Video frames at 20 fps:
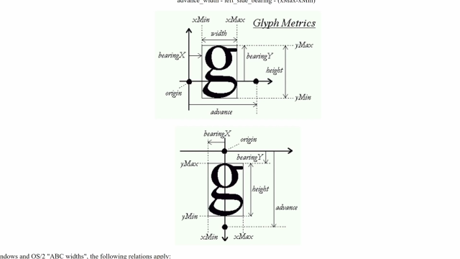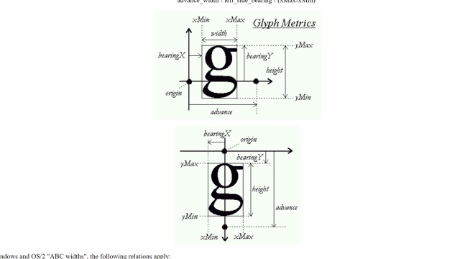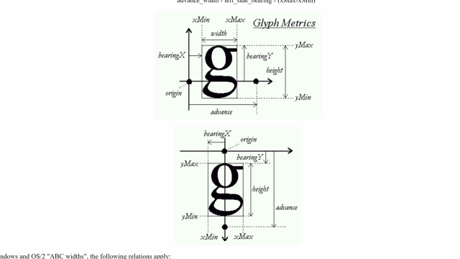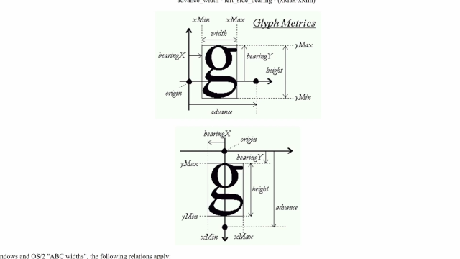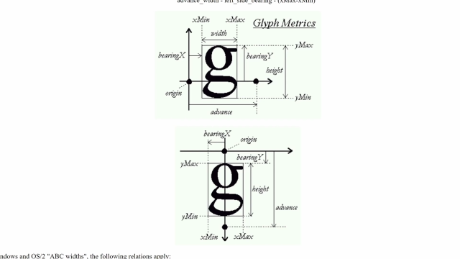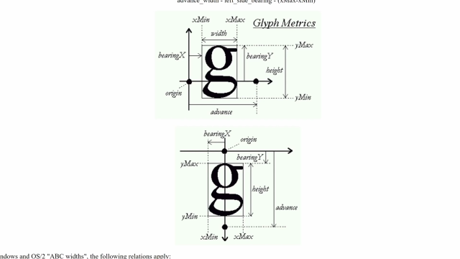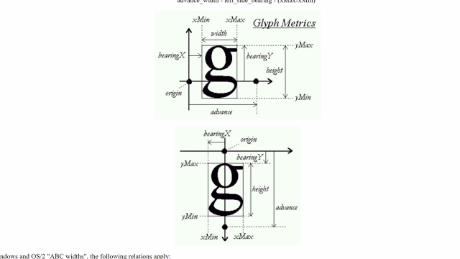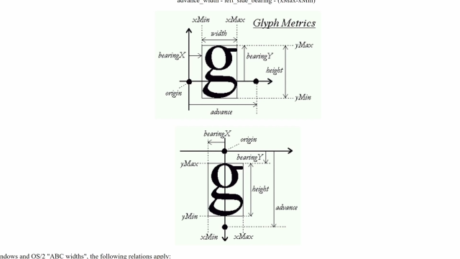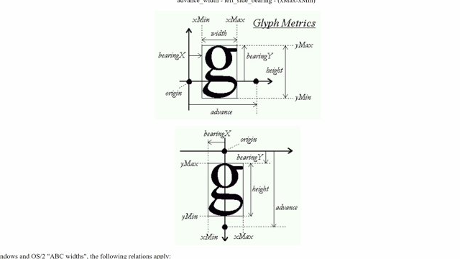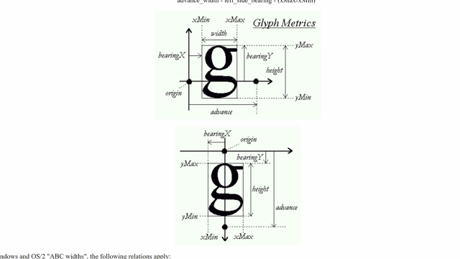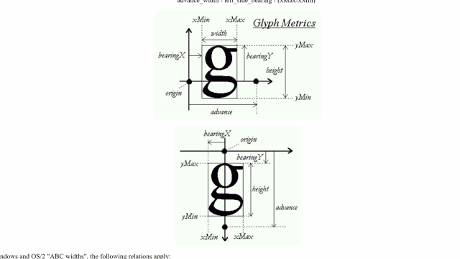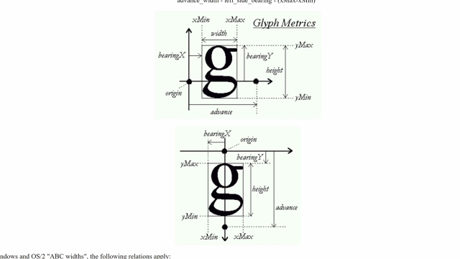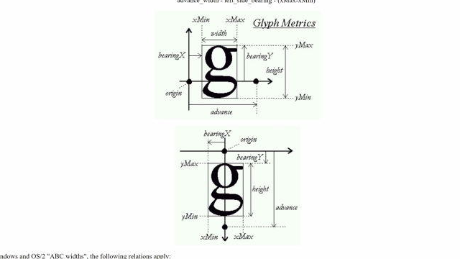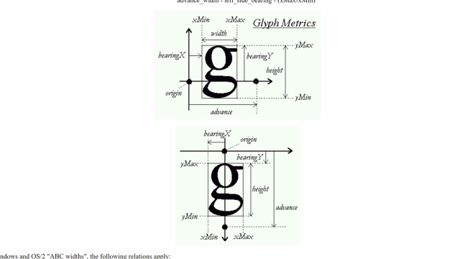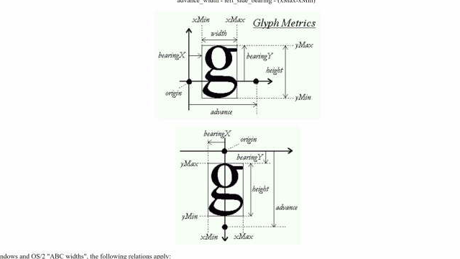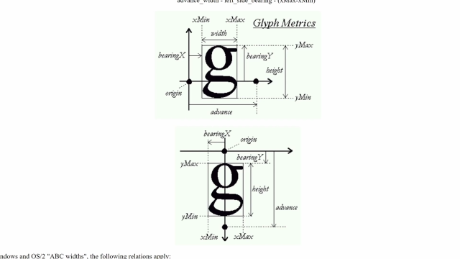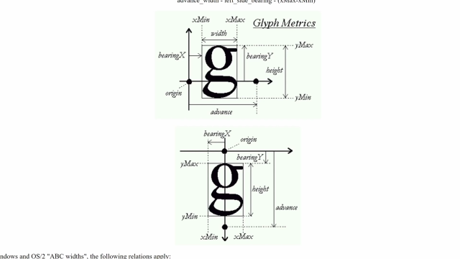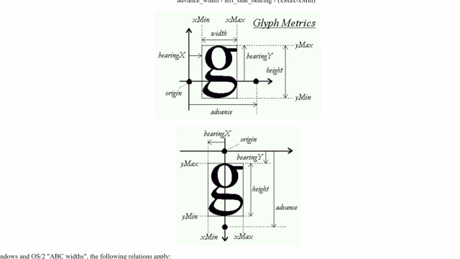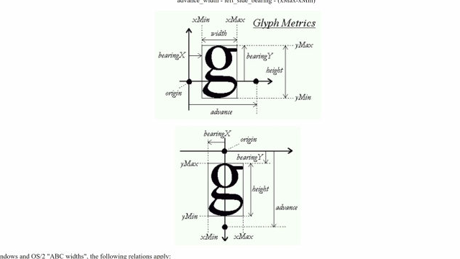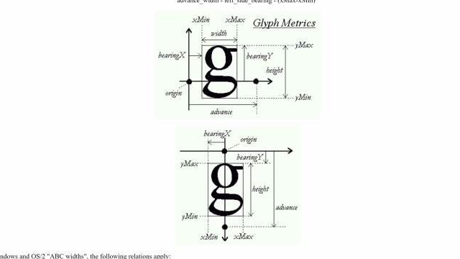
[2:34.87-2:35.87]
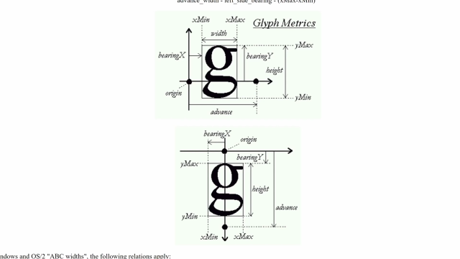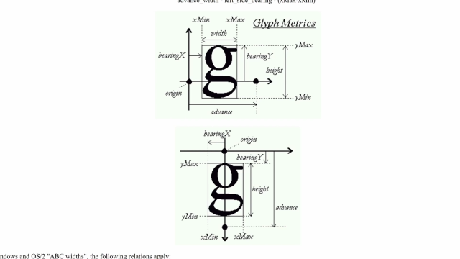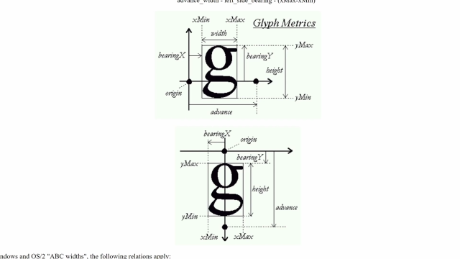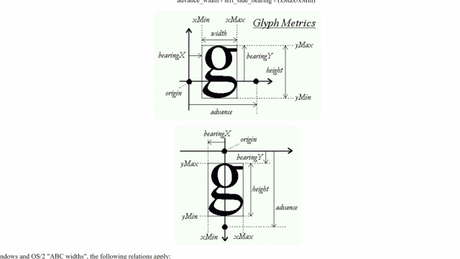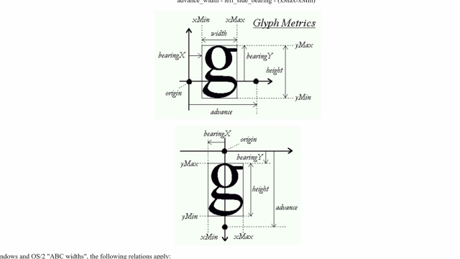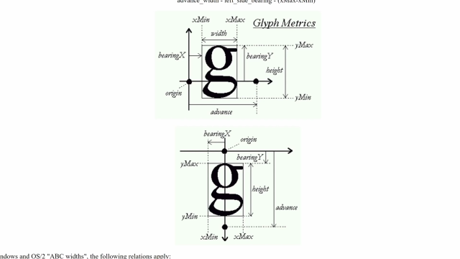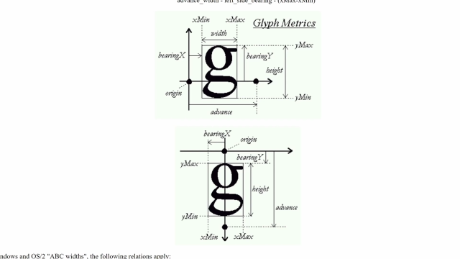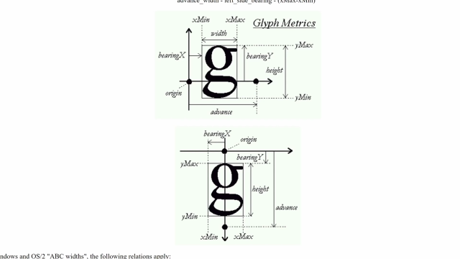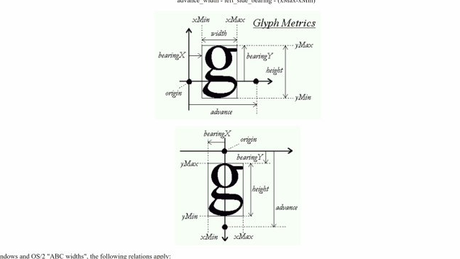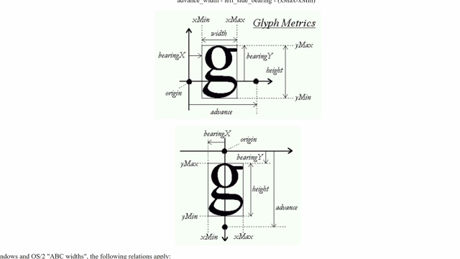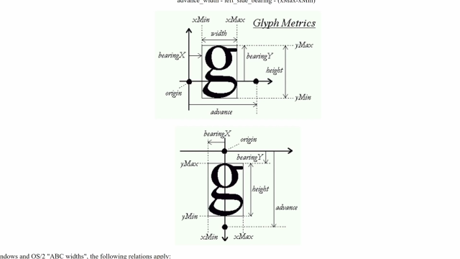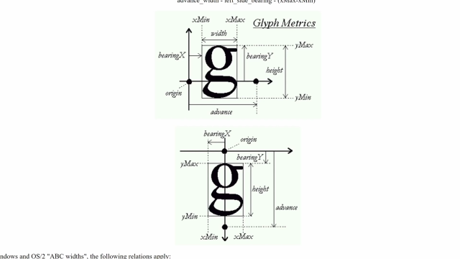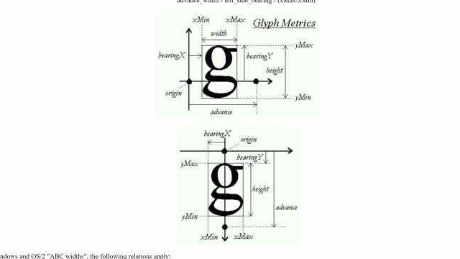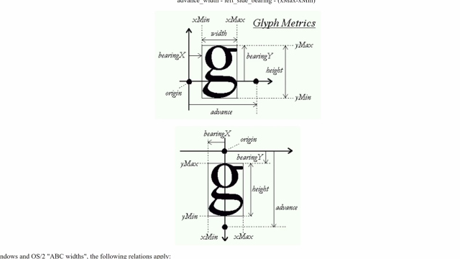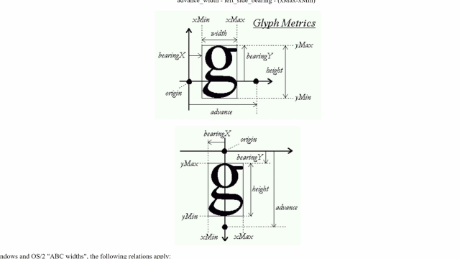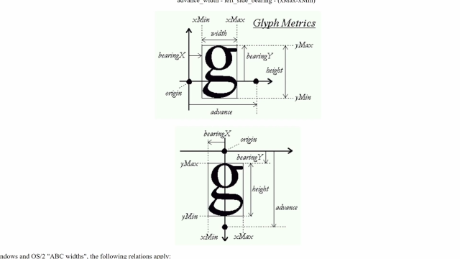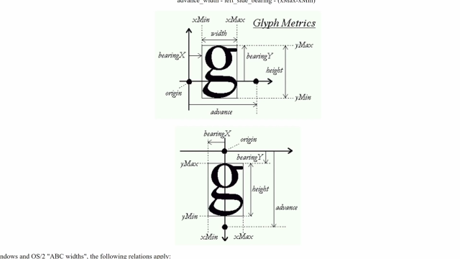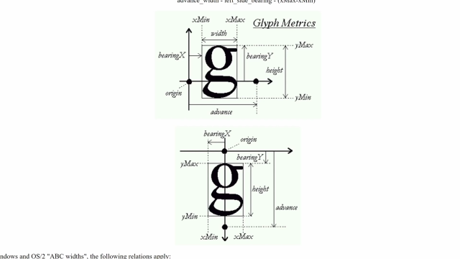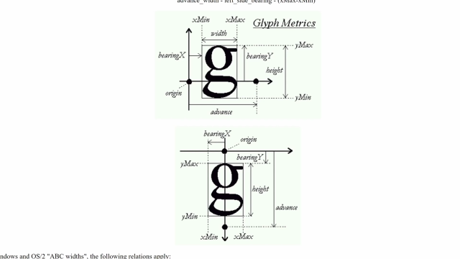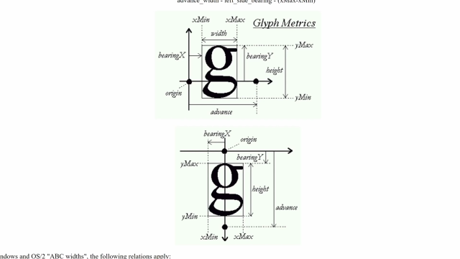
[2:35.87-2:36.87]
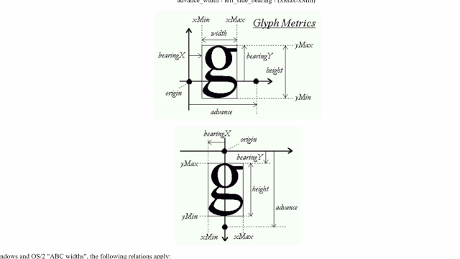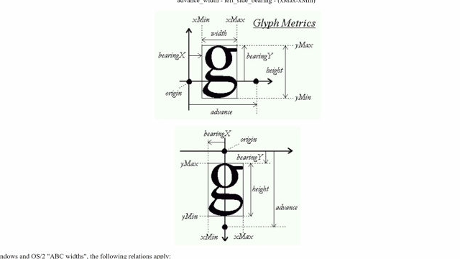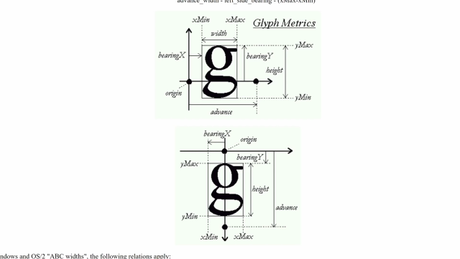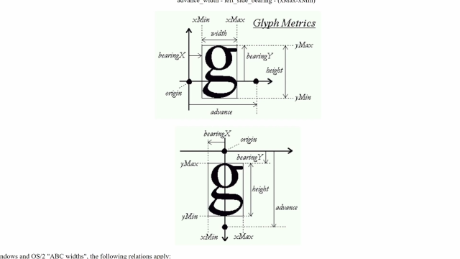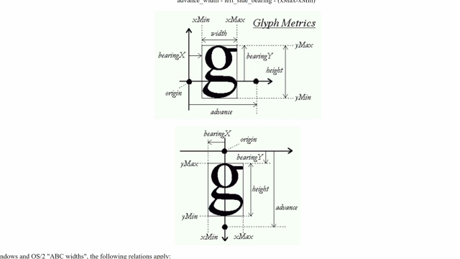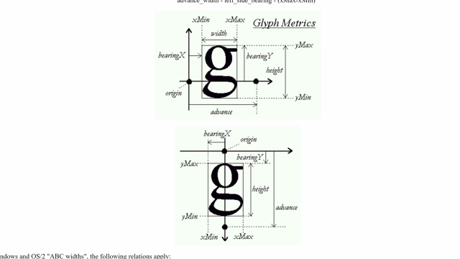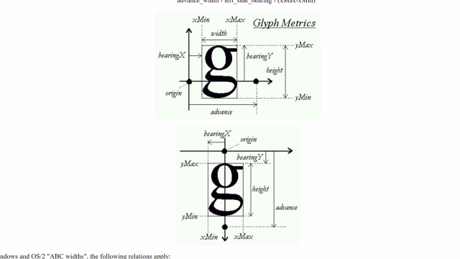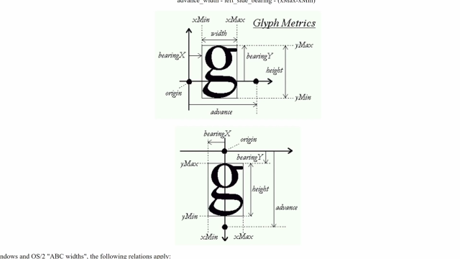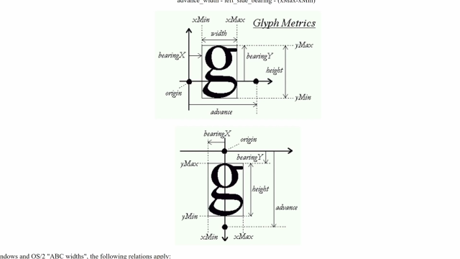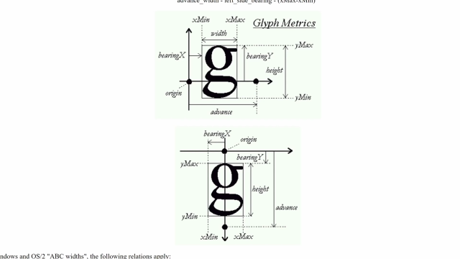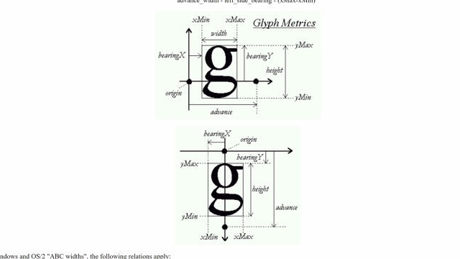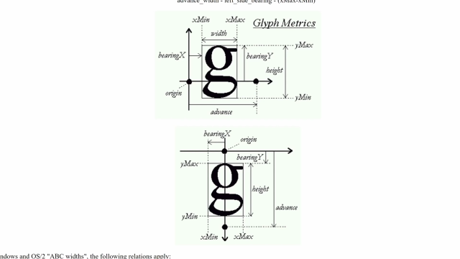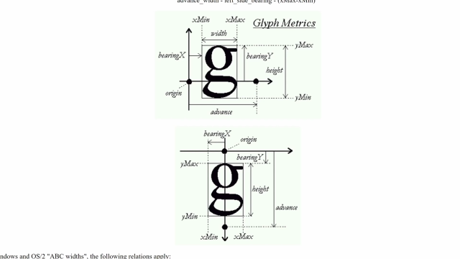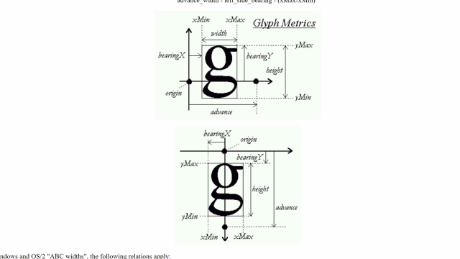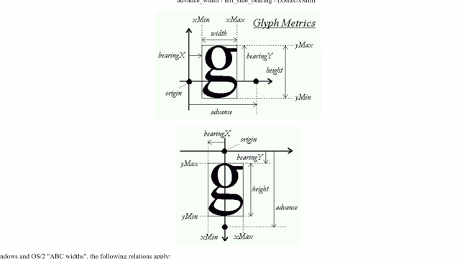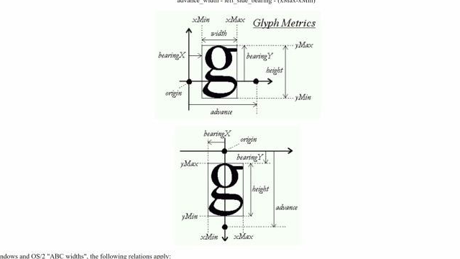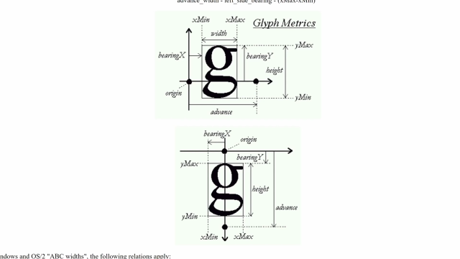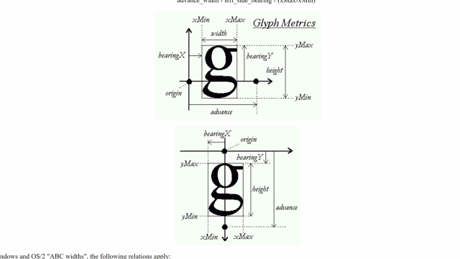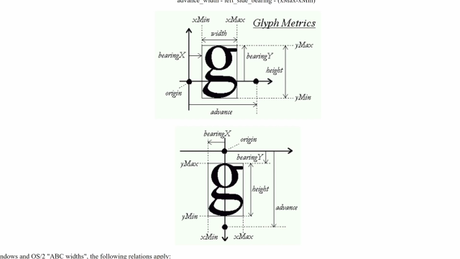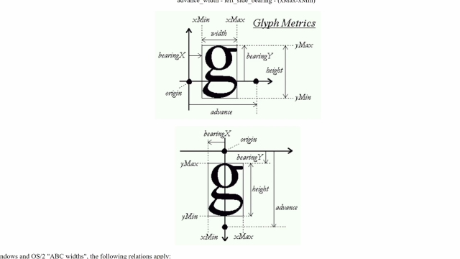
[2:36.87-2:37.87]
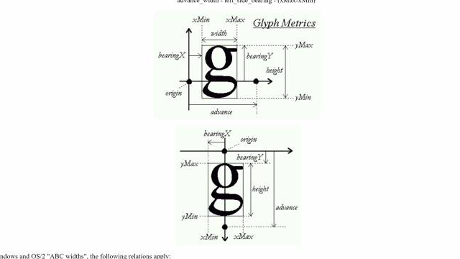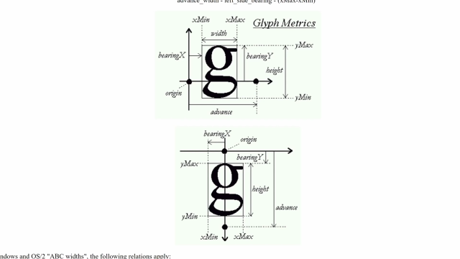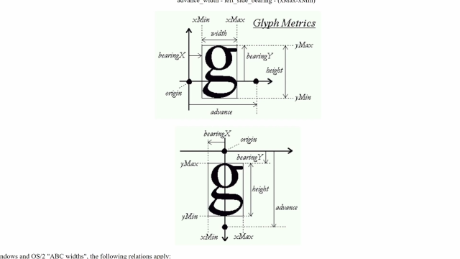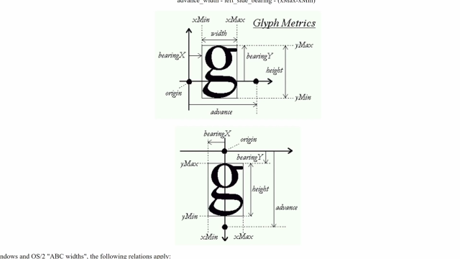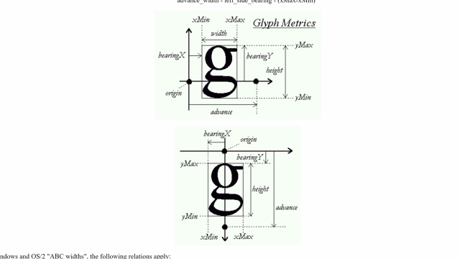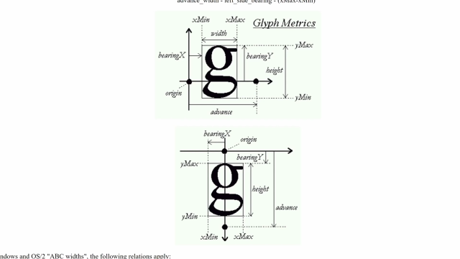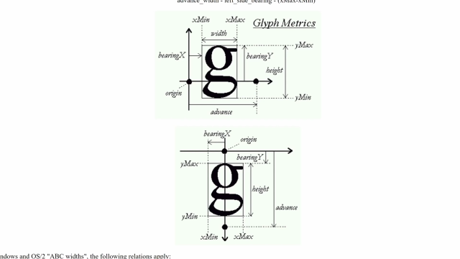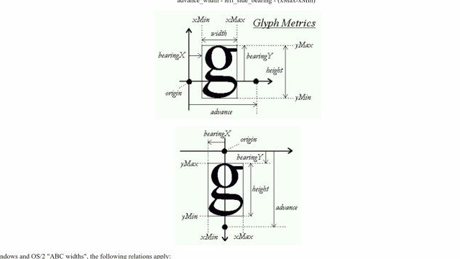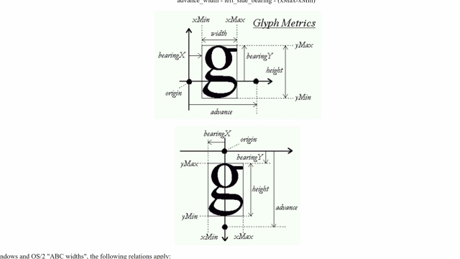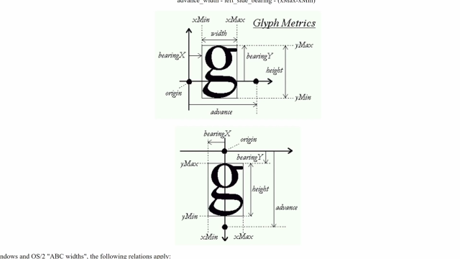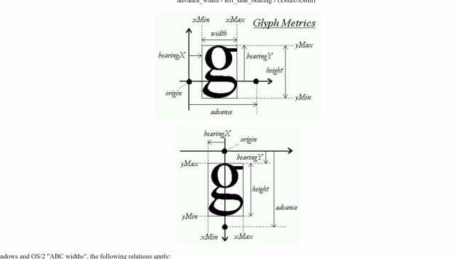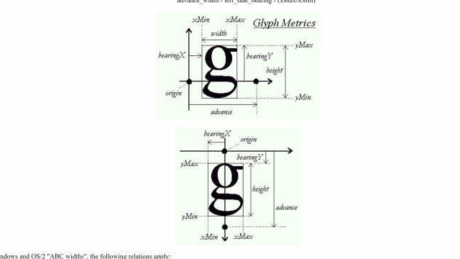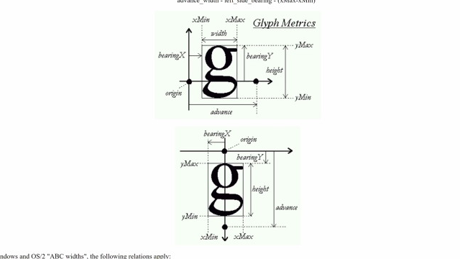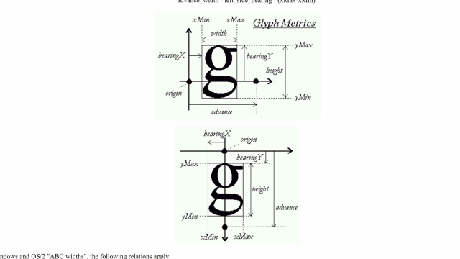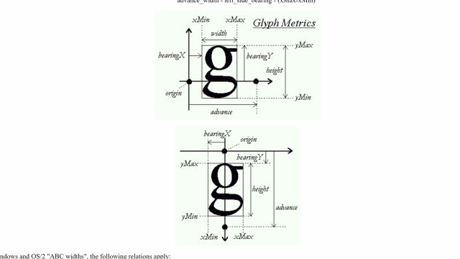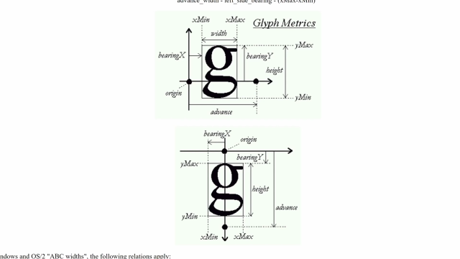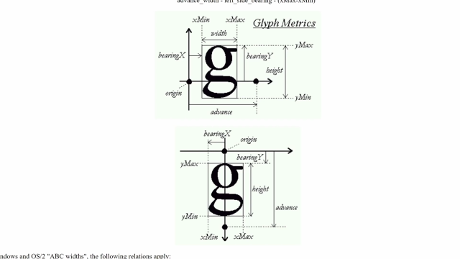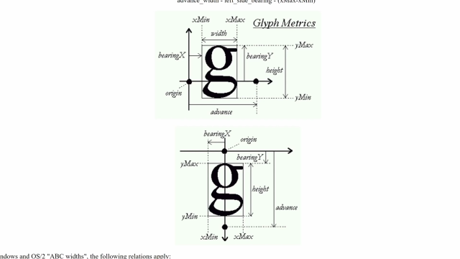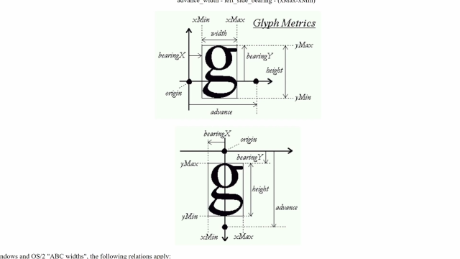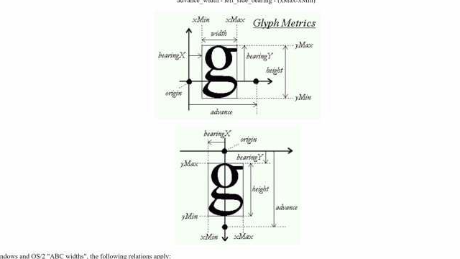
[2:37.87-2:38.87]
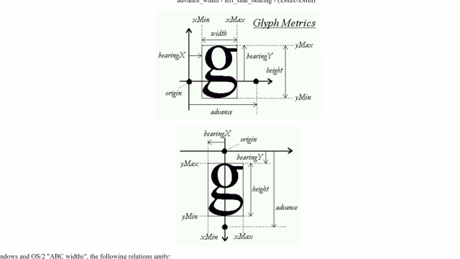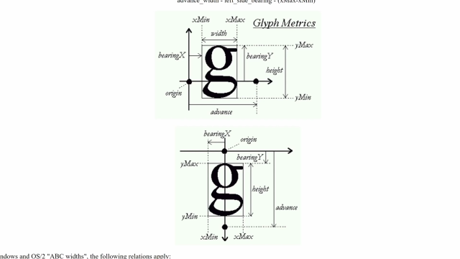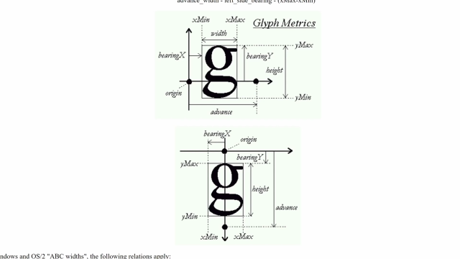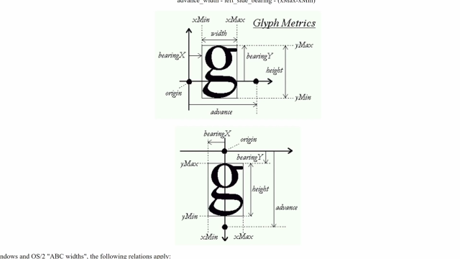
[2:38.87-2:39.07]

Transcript: [unreadable: no face in view]